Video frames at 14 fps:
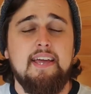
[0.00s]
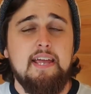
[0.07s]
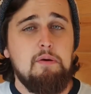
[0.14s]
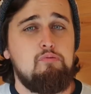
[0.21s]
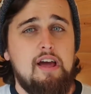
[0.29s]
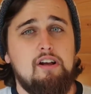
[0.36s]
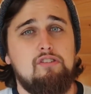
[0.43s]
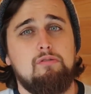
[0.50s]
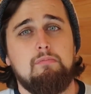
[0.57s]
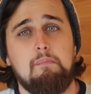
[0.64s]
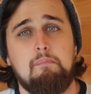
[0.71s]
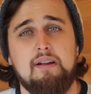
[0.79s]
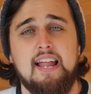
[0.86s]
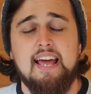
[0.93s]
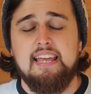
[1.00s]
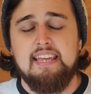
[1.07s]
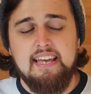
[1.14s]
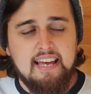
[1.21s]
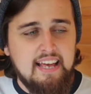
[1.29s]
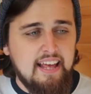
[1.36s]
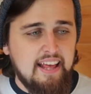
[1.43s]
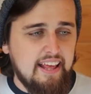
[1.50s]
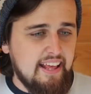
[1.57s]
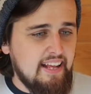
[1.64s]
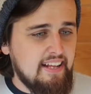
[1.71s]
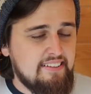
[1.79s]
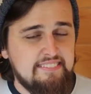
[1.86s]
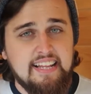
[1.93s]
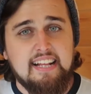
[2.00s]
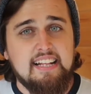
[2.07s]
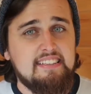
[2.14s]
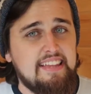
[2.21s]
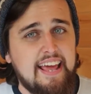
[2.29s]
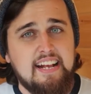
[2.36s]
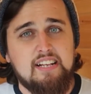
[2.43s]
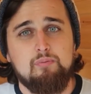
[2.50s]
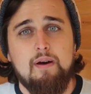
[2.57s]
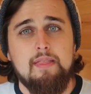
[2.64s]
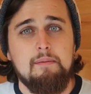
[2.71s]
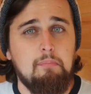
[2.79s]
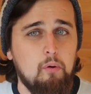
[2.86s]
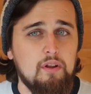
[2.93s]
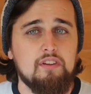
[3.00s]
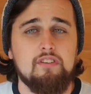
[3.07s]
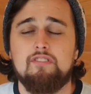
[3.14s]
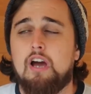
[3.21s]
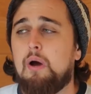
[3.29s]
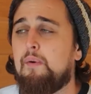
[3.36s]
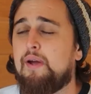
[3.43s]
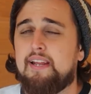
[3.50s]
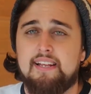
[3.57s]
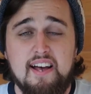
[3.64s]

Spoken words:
He breaks up the play, he dictates where the ball is going.